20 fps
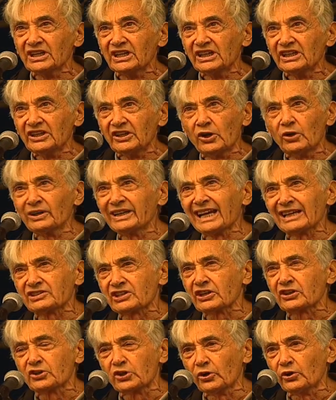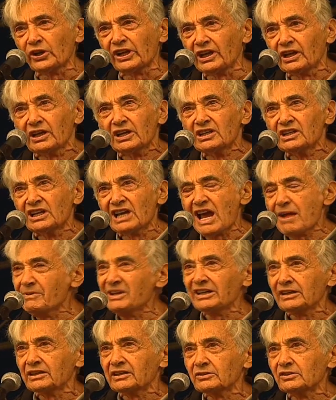You don't get security, I
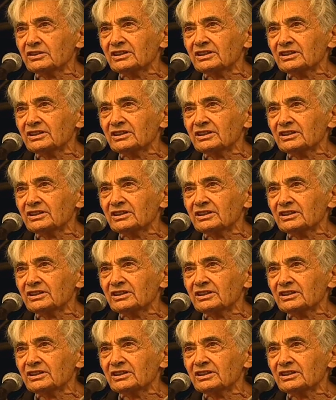mean,